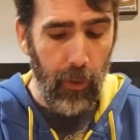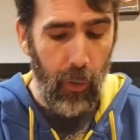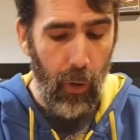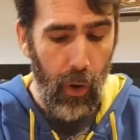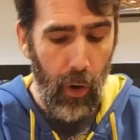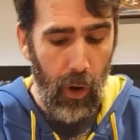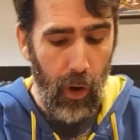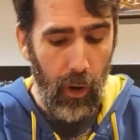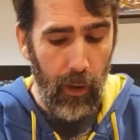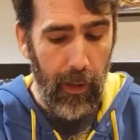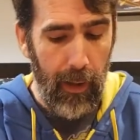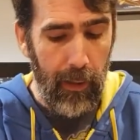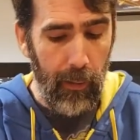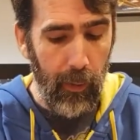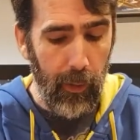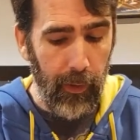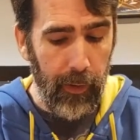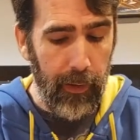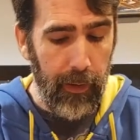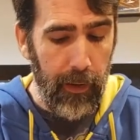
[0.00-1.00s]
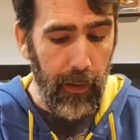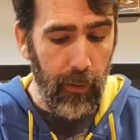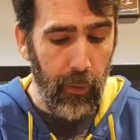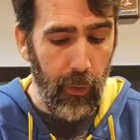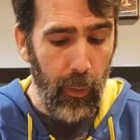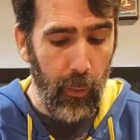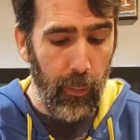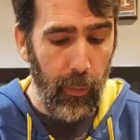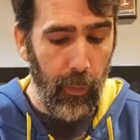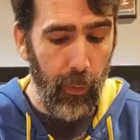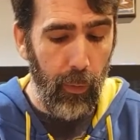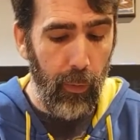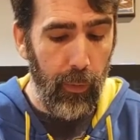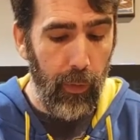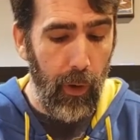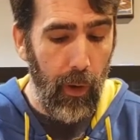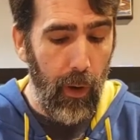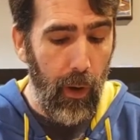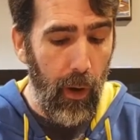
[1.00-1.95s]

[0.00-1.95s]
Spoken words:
are all I really need to improve.